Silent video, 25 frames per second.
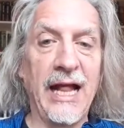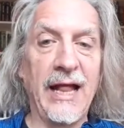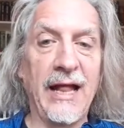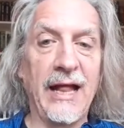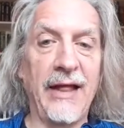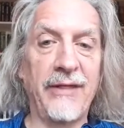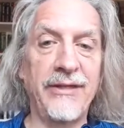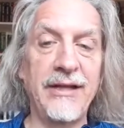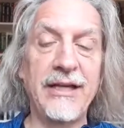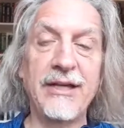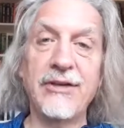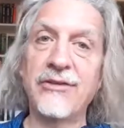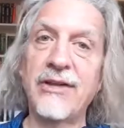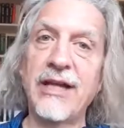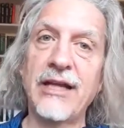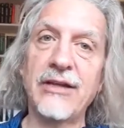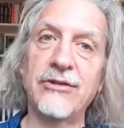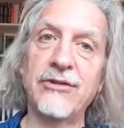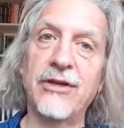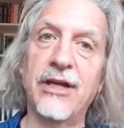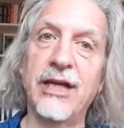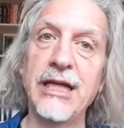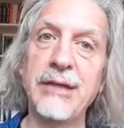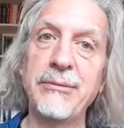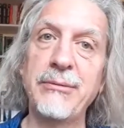I think it's that
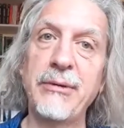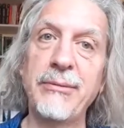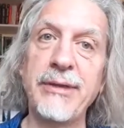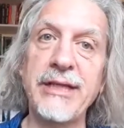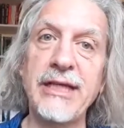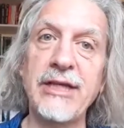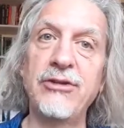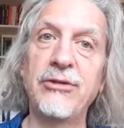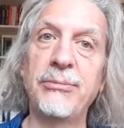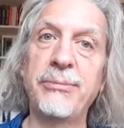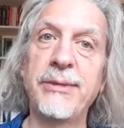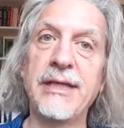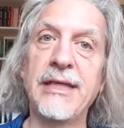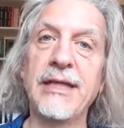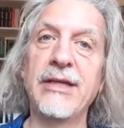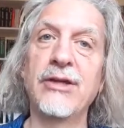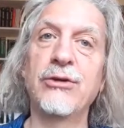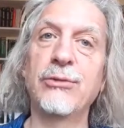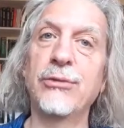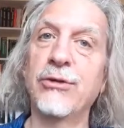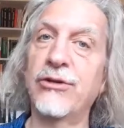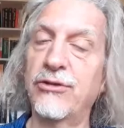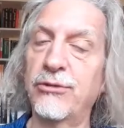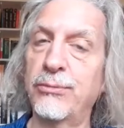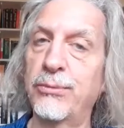time when we need to begin
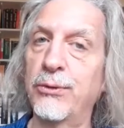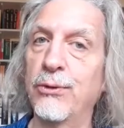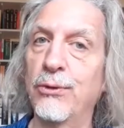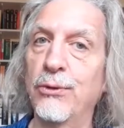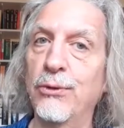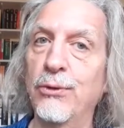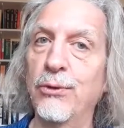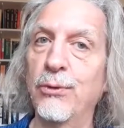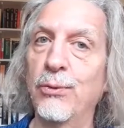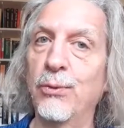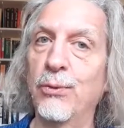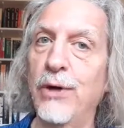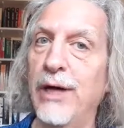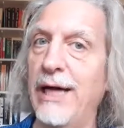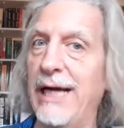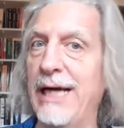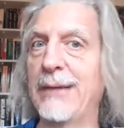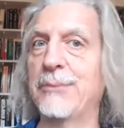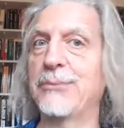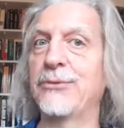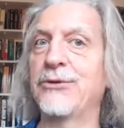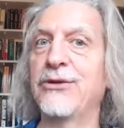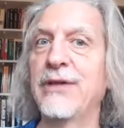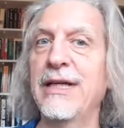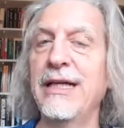to explore what
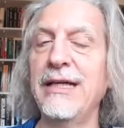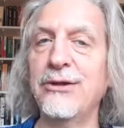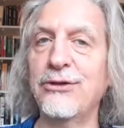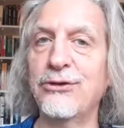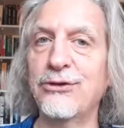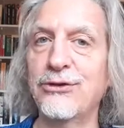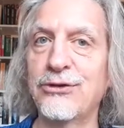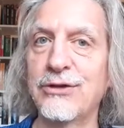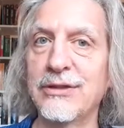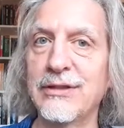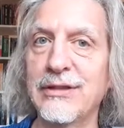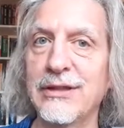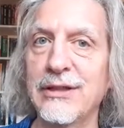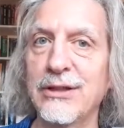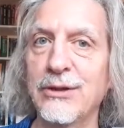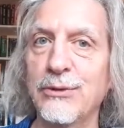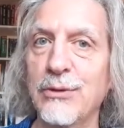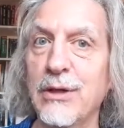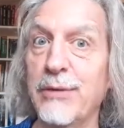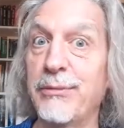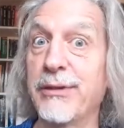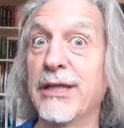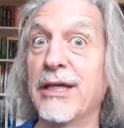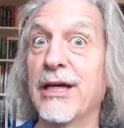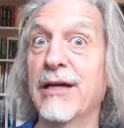happens next,
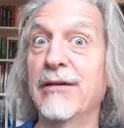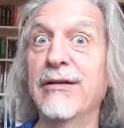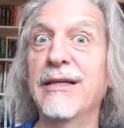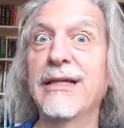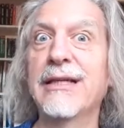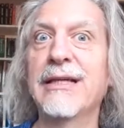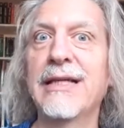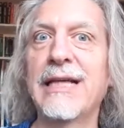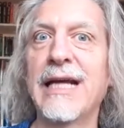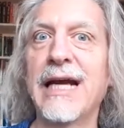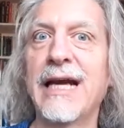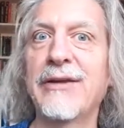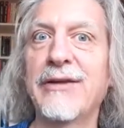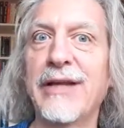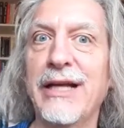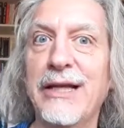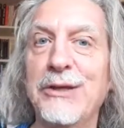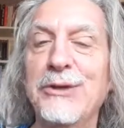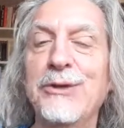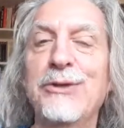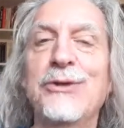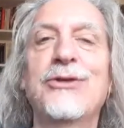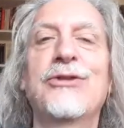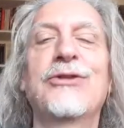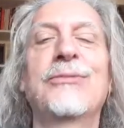where we're going and how that
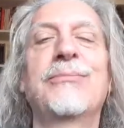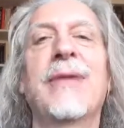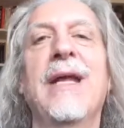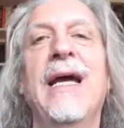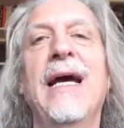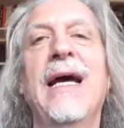looks.